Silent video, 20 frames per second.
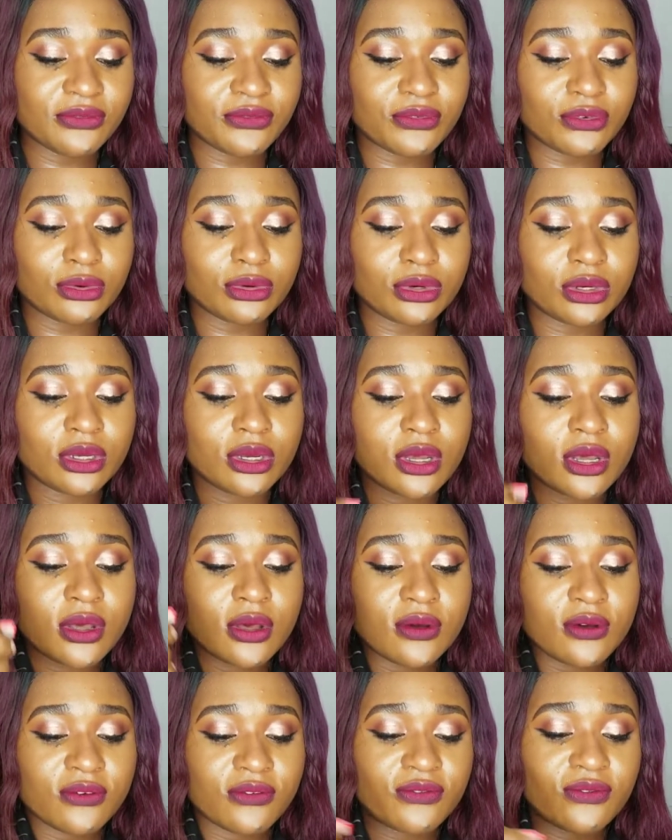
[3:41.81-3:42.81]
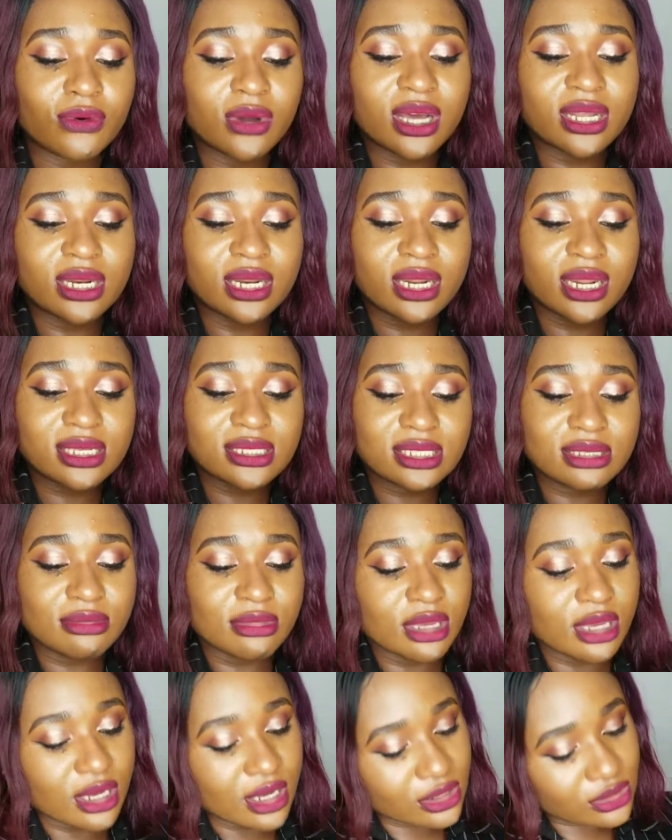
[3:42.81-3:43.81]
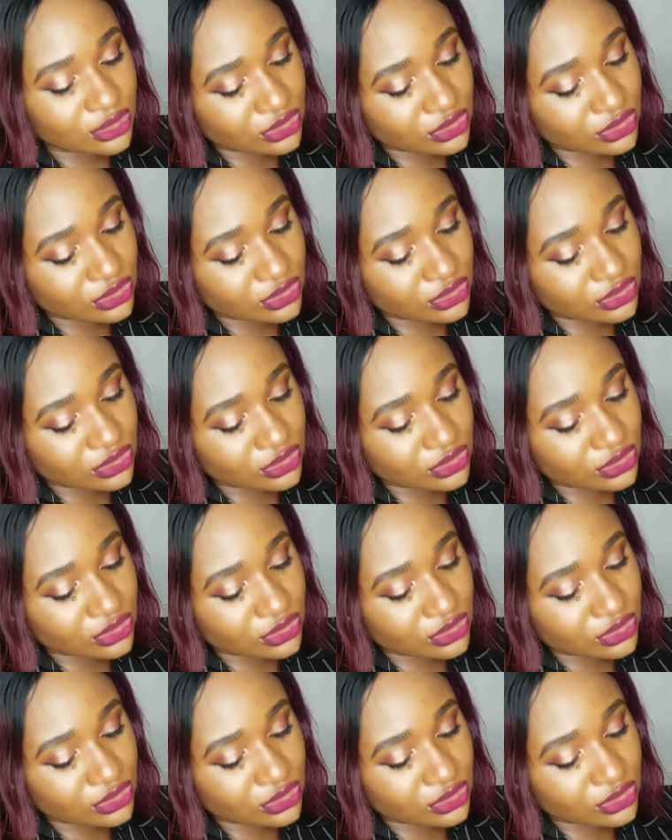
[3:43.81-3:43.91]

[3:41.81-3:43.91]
phone for another SIM card.